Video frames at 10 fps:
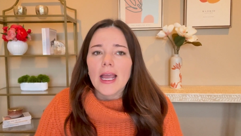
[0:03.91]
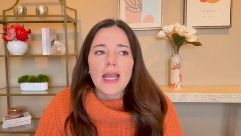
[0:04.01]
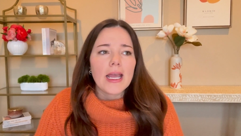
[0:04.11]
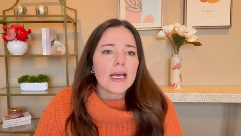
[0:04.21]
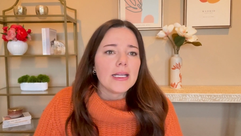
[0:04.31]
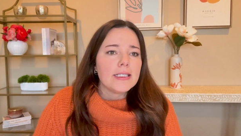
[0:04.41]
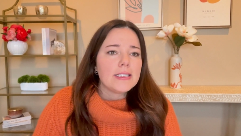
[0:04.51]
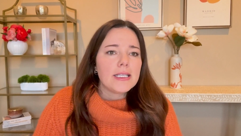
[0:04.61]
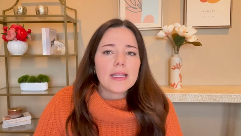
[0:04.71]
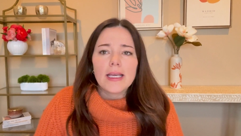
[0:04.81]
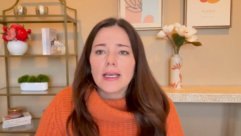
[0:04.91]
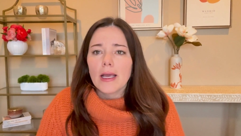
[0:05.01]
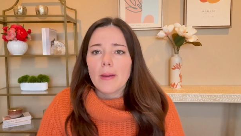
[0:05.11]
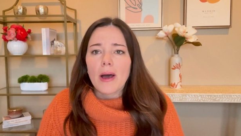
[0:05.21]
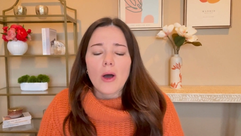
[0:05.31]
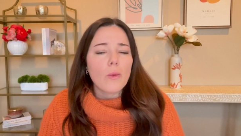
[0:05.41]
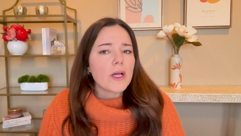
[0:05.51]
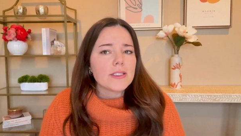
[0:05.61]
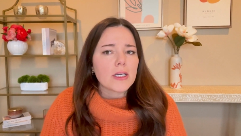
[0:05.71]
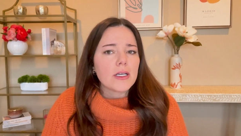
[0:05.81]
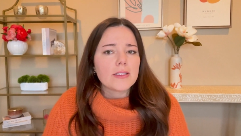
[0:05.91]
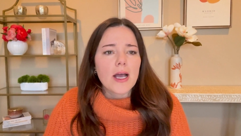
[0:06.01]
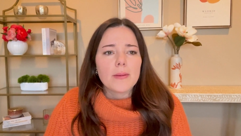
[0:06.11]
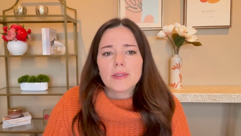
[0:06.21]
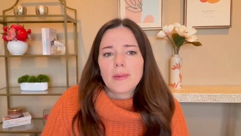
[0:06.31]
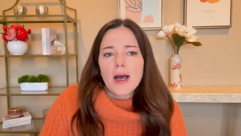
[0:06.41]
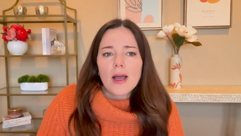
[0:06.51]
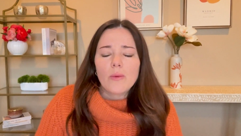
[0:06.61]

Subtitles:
and thinking about when's a good time to buy,